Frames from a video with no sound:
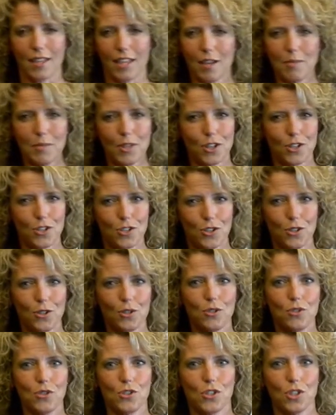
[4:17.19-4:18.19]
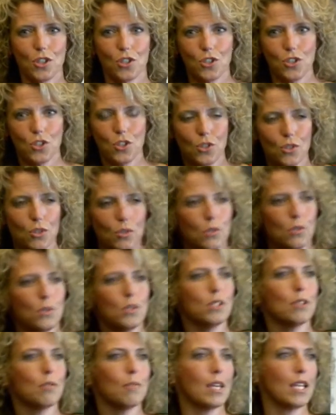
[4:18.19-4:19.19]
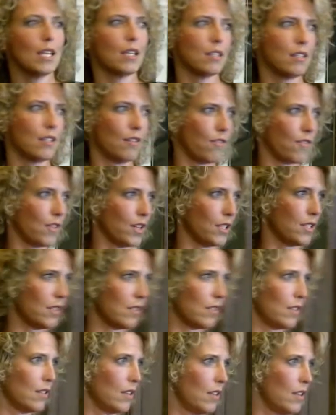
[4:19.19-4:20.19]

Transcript: I'm going to choose to make a difference.